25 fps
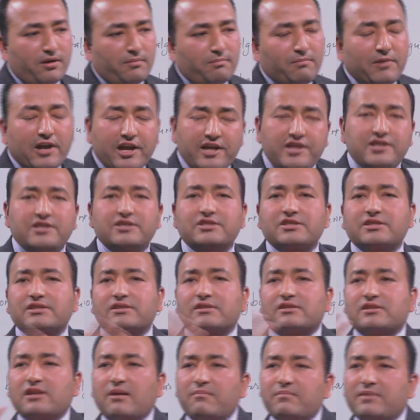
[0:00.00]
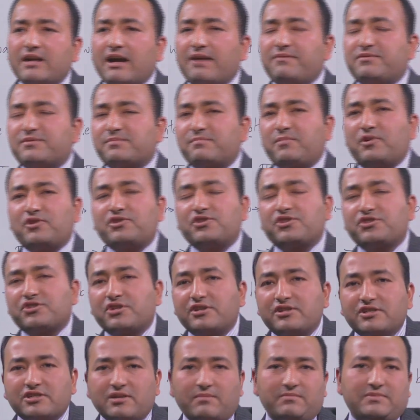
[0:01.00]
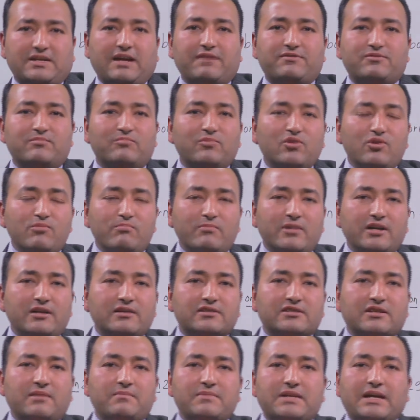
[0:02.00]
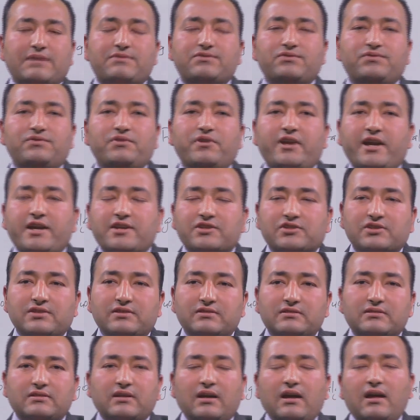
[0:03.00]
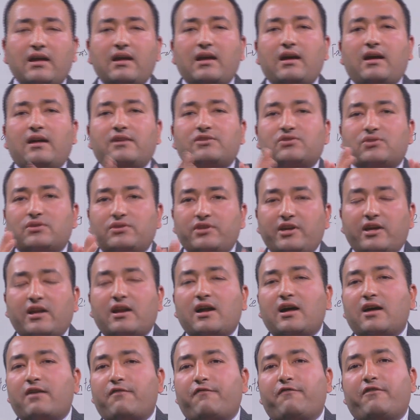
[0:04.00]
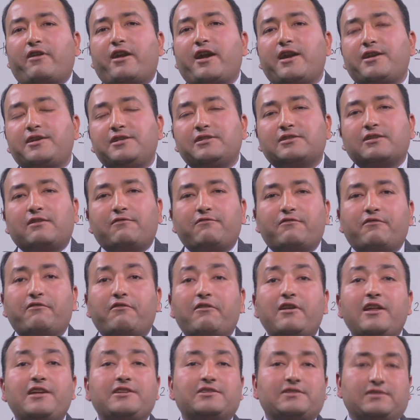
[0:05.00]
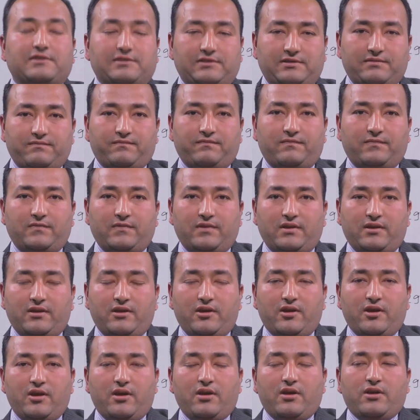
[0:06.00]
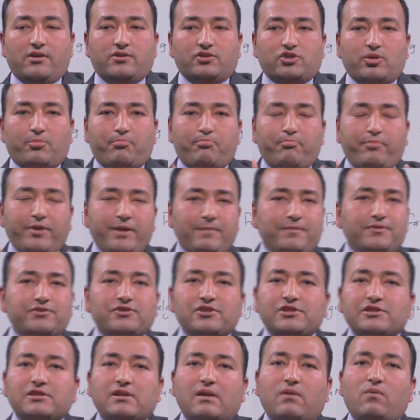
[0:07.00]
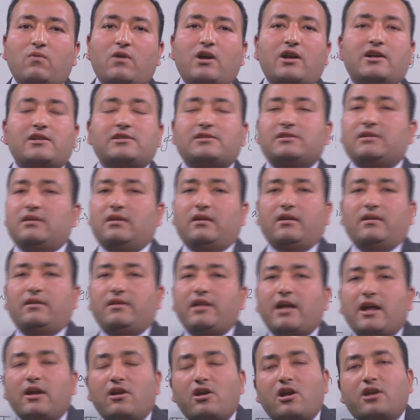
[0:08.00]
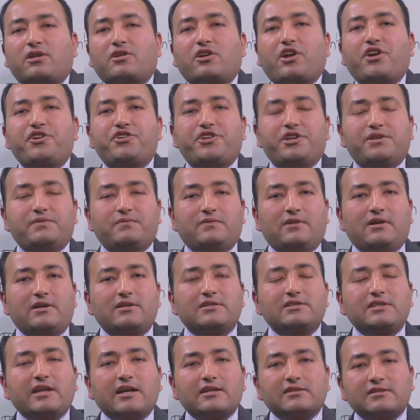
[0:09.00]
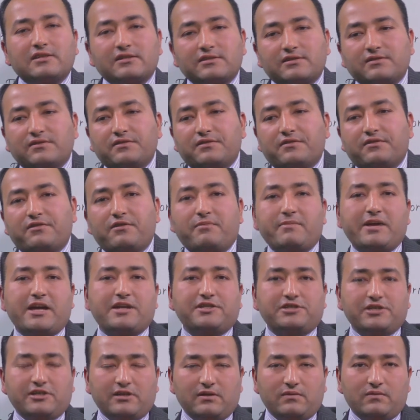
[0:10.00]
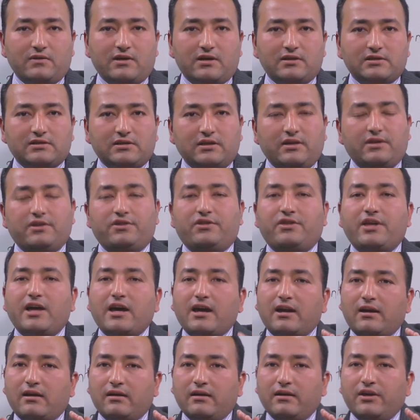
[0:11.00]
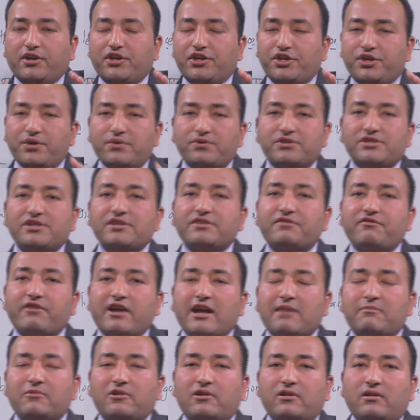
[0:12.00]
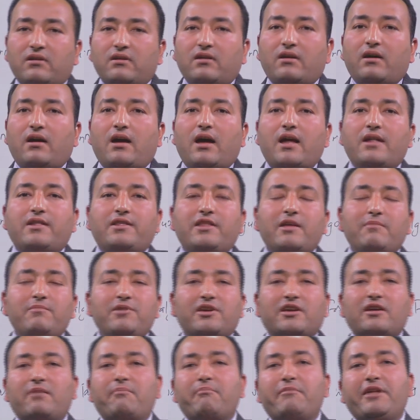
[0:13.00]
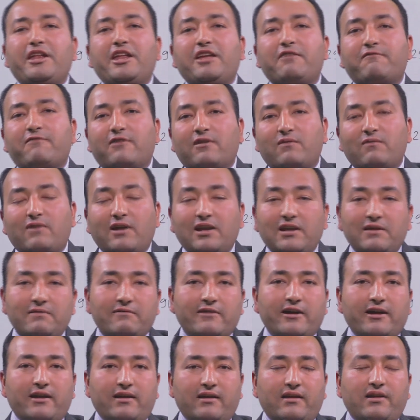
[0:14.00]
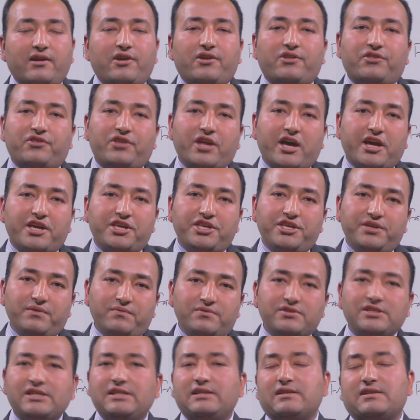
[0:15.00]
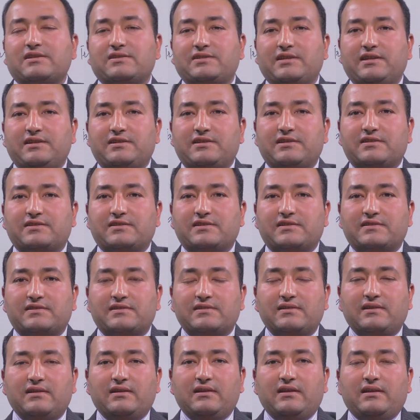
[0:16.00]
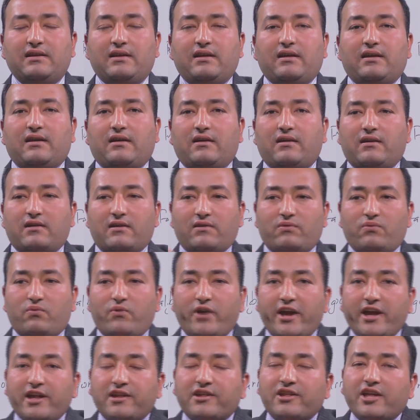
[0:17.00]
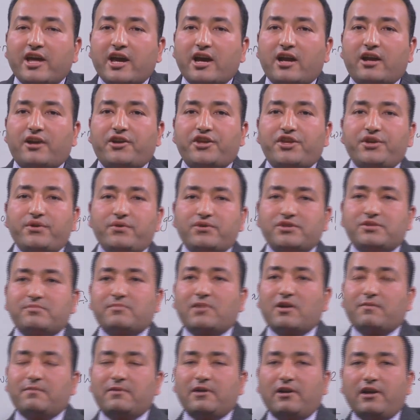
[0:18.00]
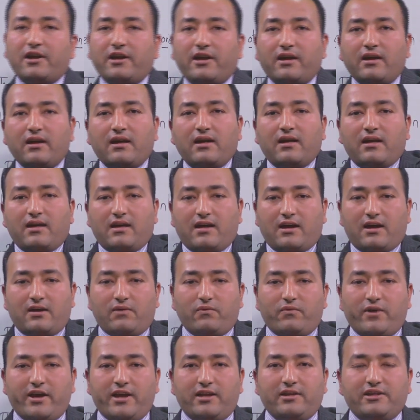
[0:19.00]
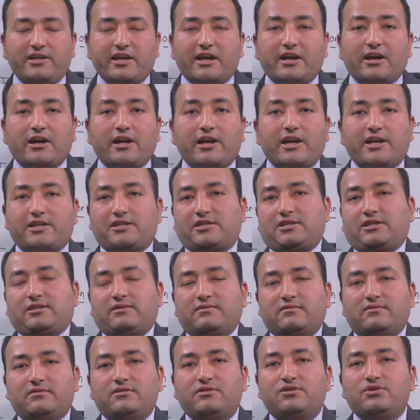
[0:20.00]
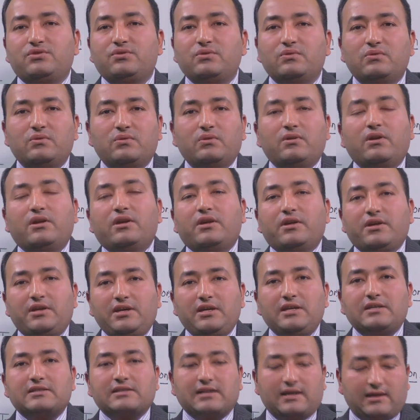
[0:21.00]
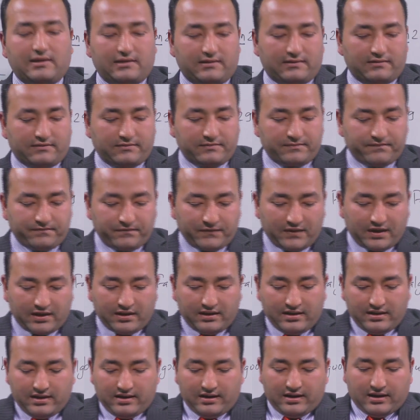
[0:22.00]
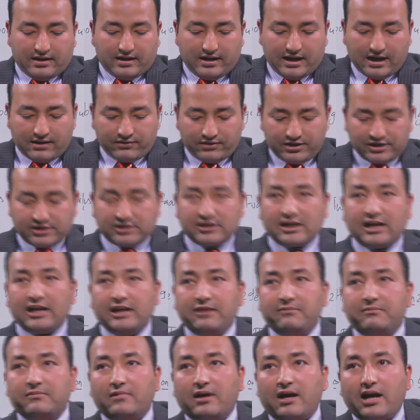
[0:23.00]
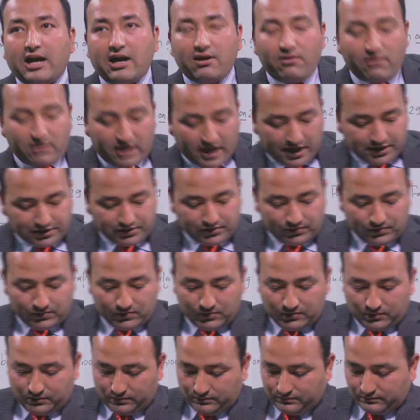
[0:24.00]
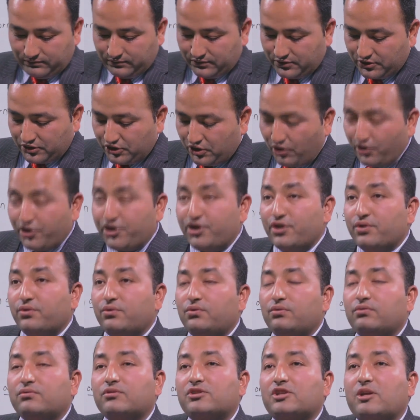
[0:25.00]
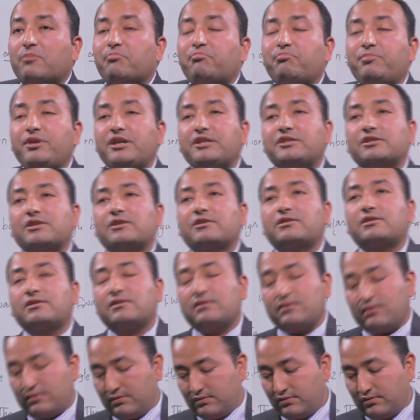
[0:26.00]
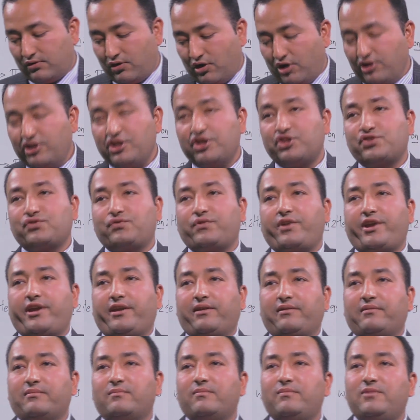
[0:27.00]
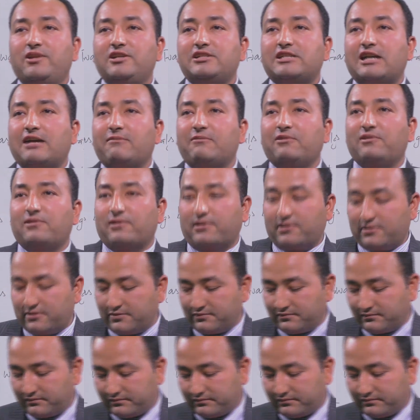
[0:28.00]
place, sometimes position, sometimes movement, sometimes directions. And so there are varieties of relations. So prepositional words, they are not content words, they are just grammatical words. They are used in grammar and they become meaningful only when they are used in the sentences or when they are used properly and when they connect to each other. Now this time I would like to show you some pictures on the screen. Please have a look.